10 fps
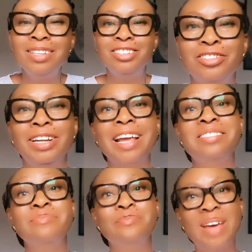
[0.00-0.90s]
you're to
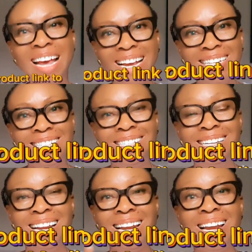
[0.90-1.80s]
embed
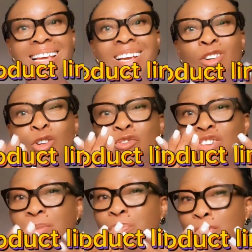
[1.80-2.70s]
the link of
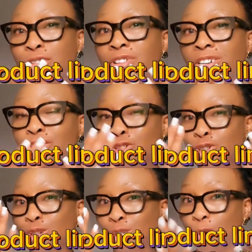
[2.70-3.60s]
the product you
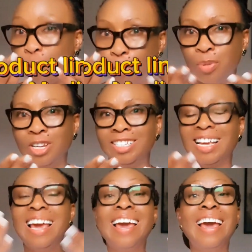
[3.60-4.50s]
just copied
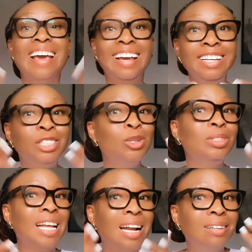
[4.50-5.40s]
into
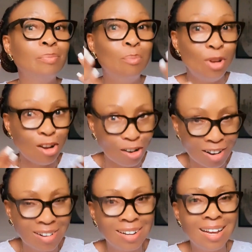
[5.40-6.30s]
that blog.